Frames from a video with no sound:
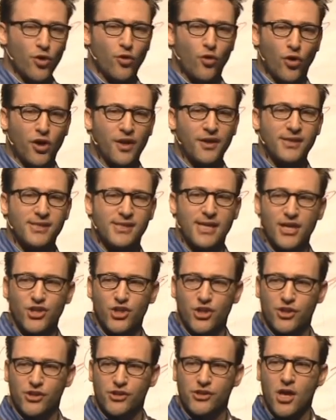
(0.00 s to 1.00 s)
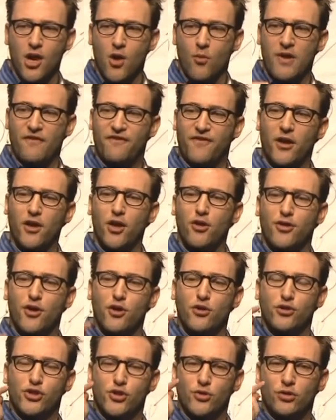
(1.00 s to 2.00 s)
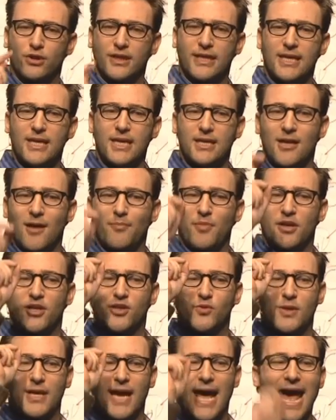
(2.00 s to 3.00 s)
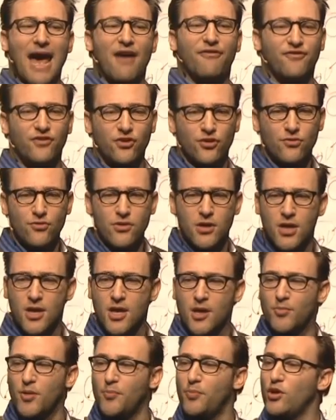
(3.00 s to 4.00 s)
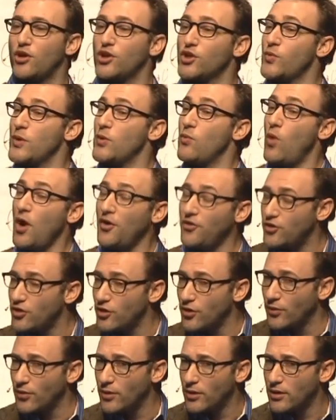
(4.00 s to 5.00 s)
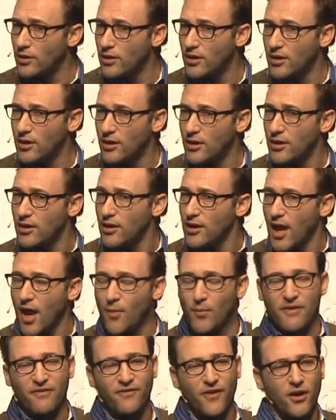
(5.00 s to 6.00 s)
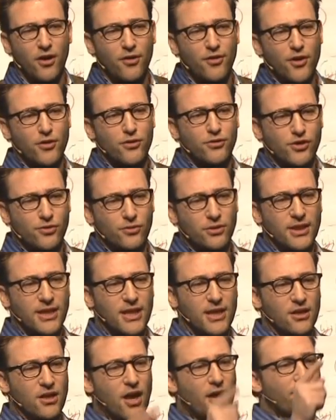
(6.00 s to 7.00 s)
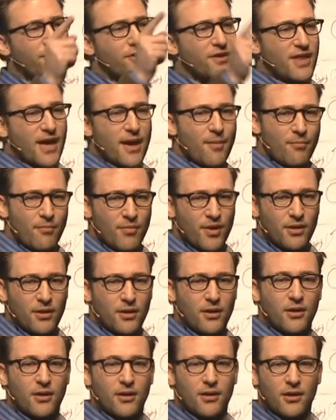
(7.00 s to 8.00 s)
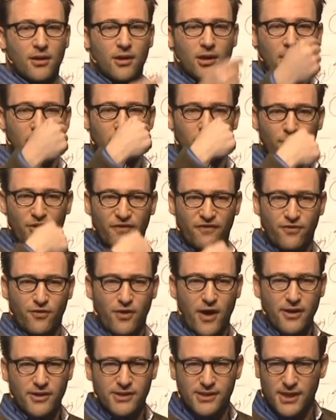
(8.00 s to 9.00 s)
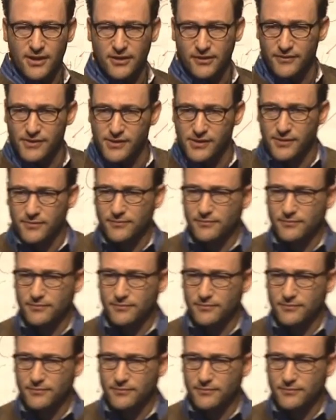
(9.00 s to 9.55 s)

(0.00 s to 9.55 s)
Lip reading: organizations, we follow those who lead not because we have to, but because we want to. And we follow those who lead not for them, but for ourselves.